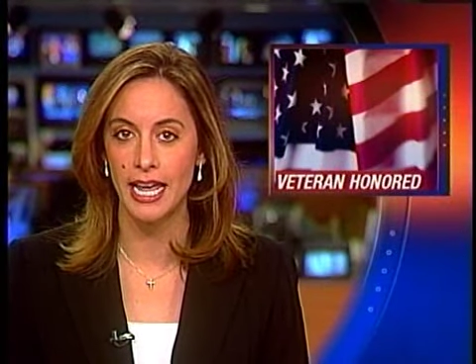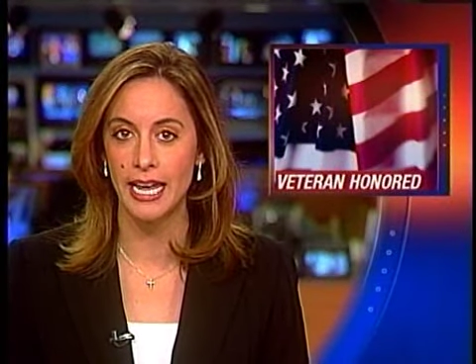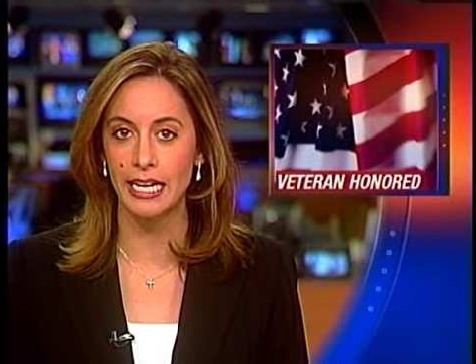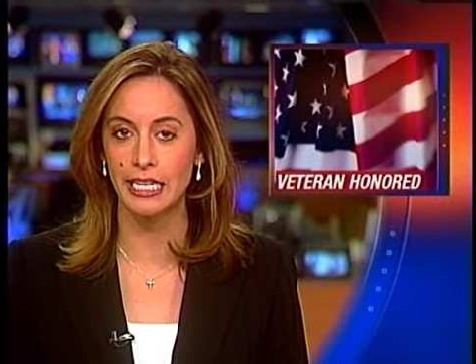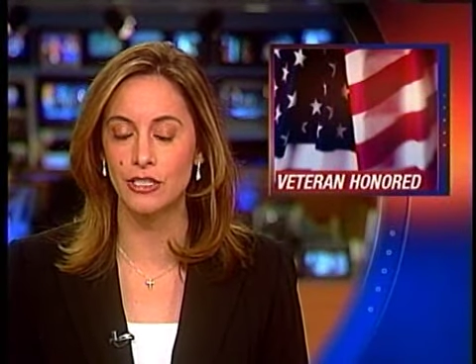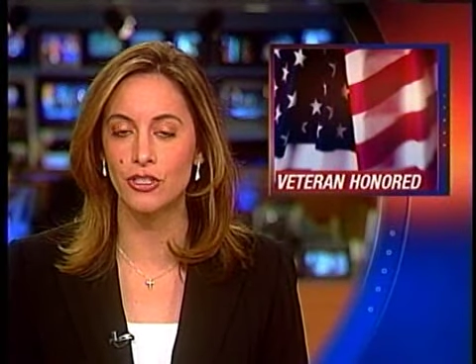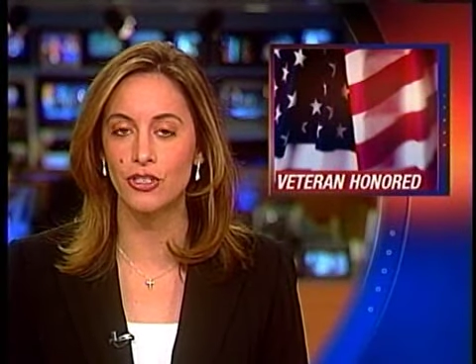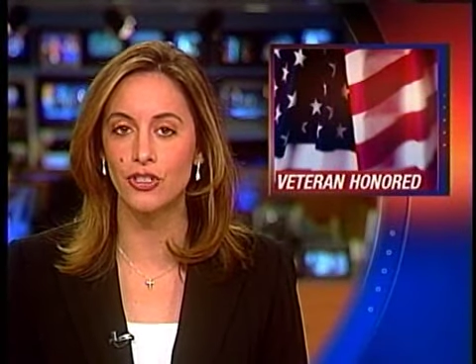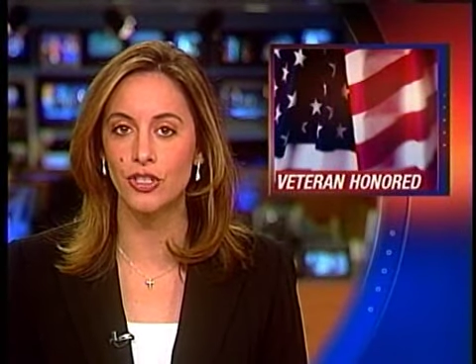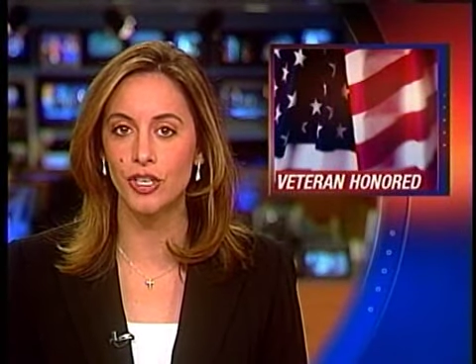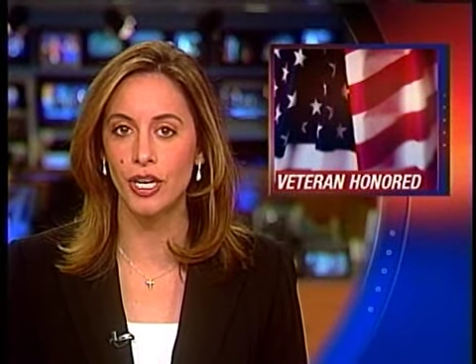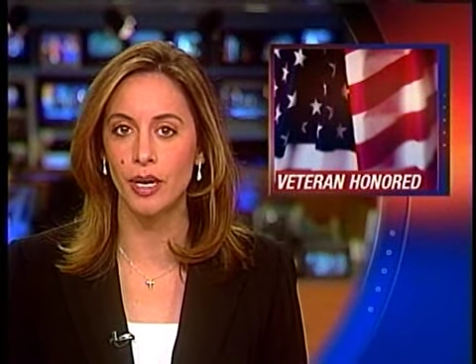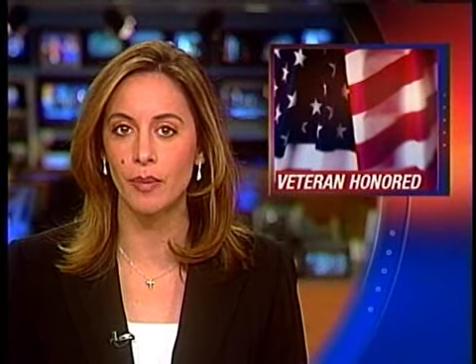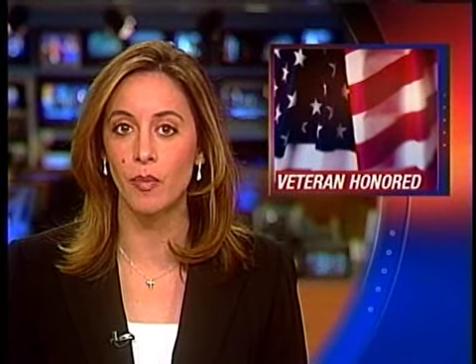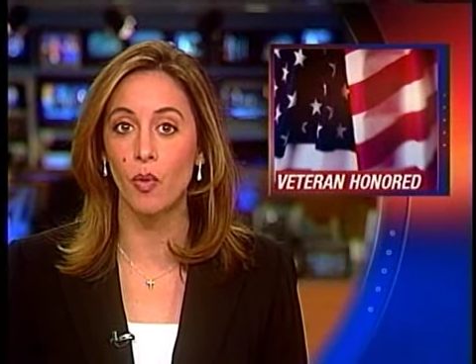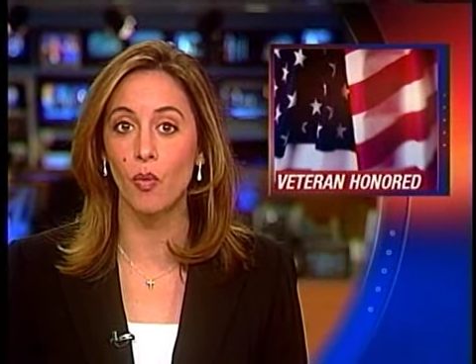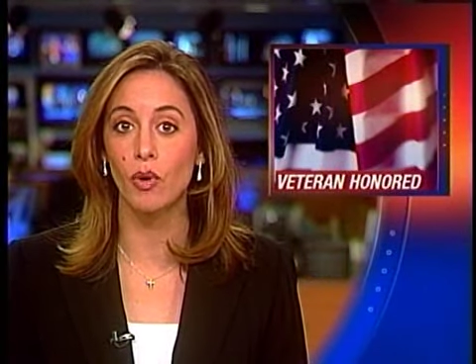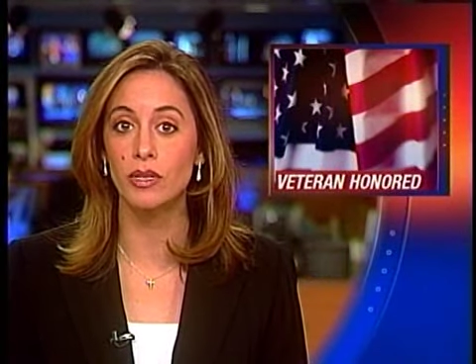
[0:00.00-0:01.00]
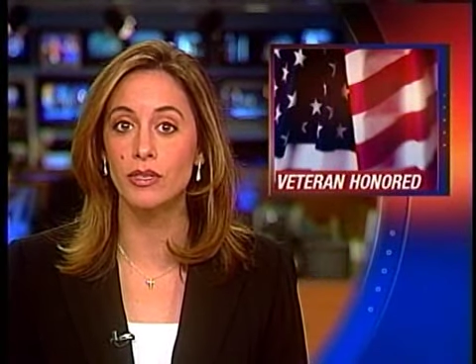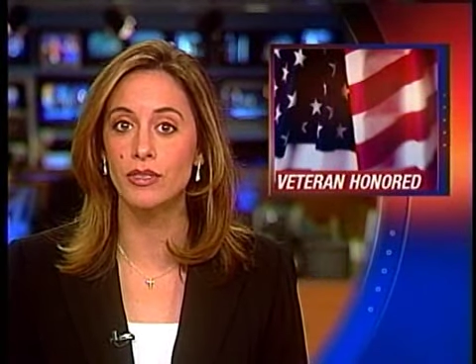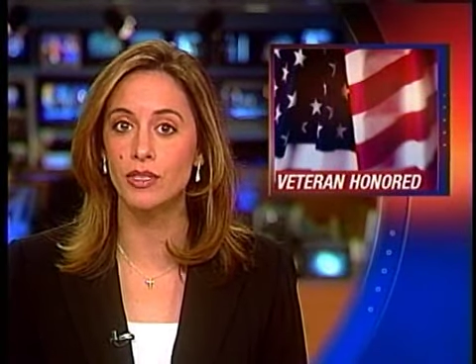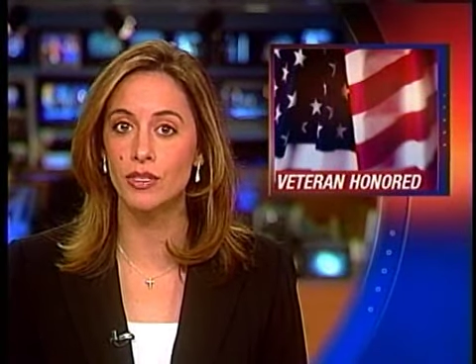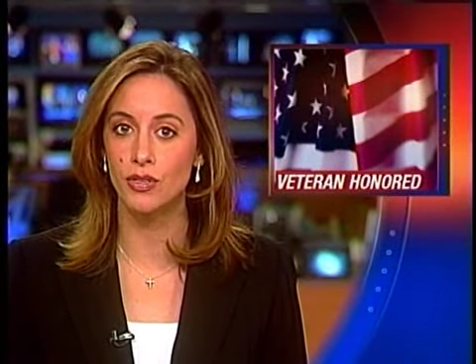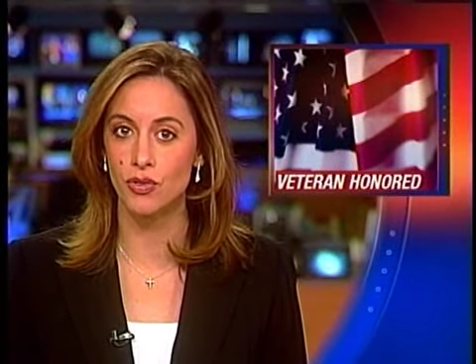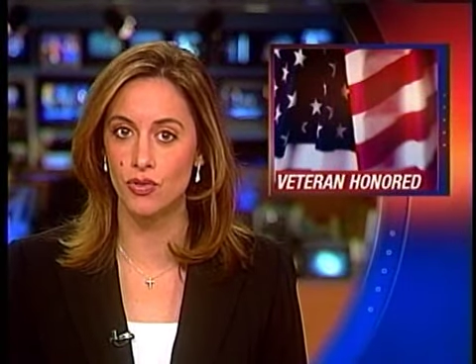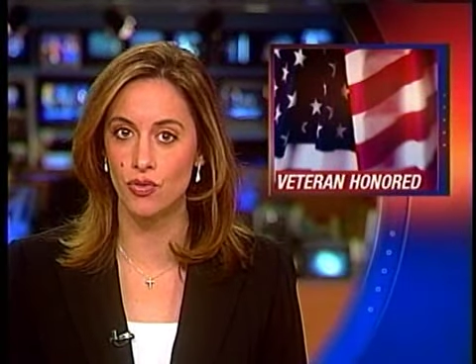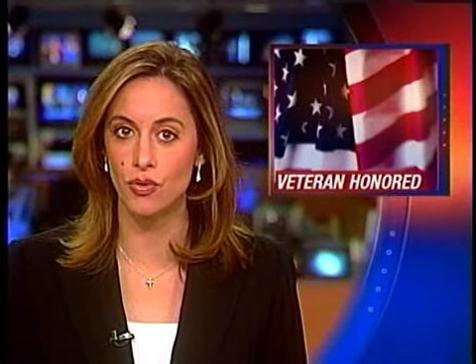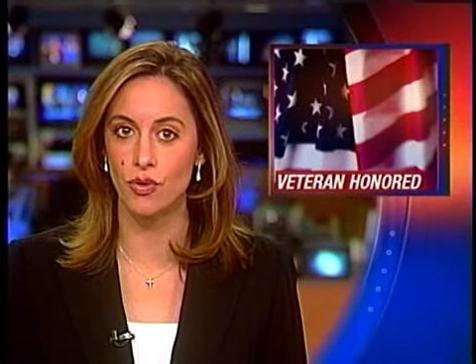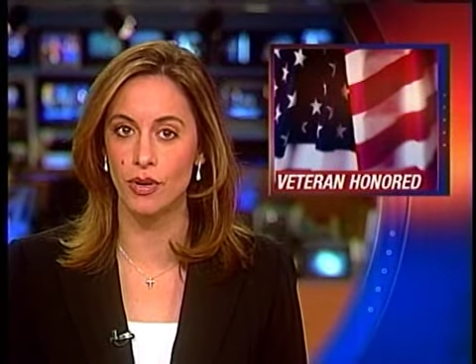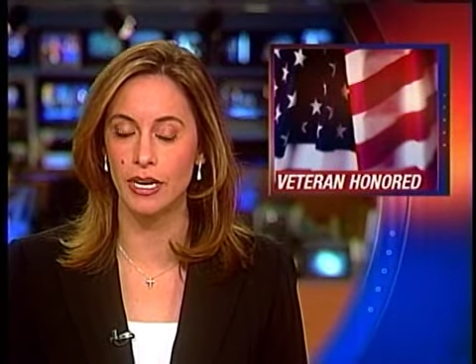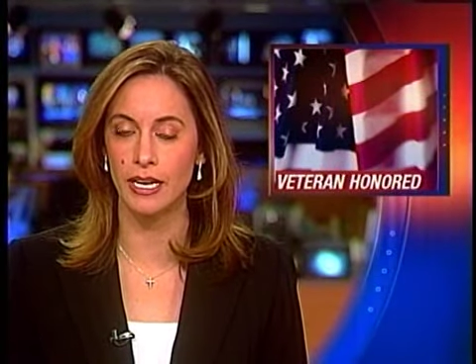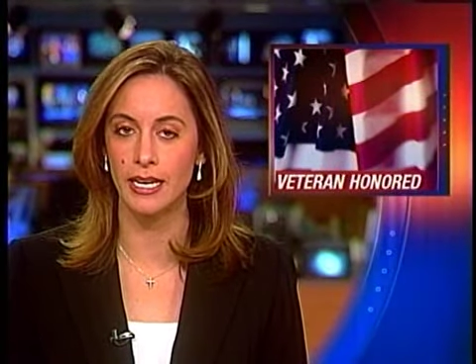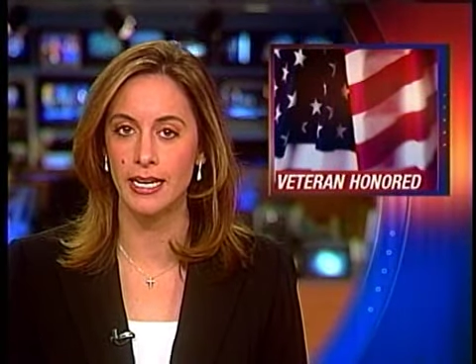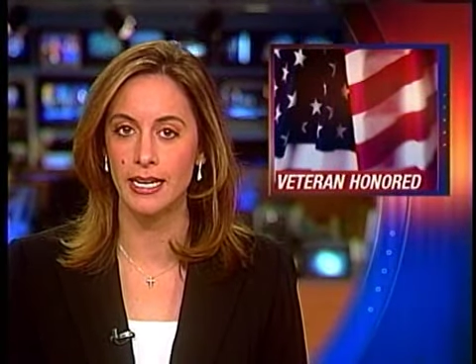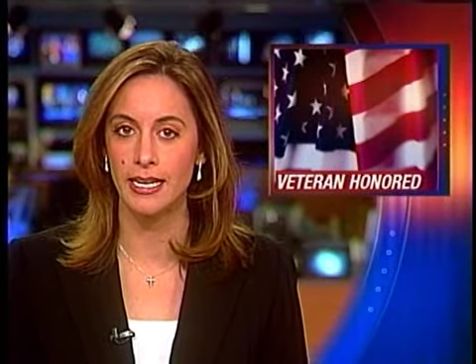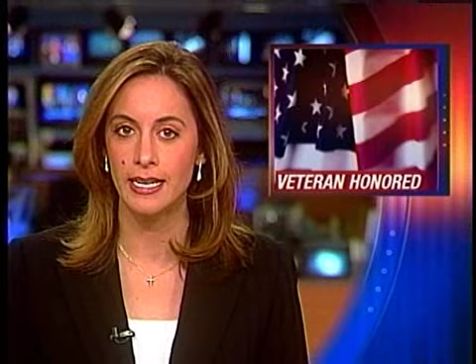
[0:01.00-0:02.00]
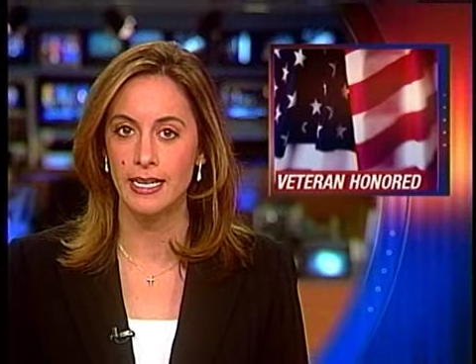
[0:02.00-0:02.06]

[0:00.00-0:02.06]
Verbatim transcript: Its gym was destroyed.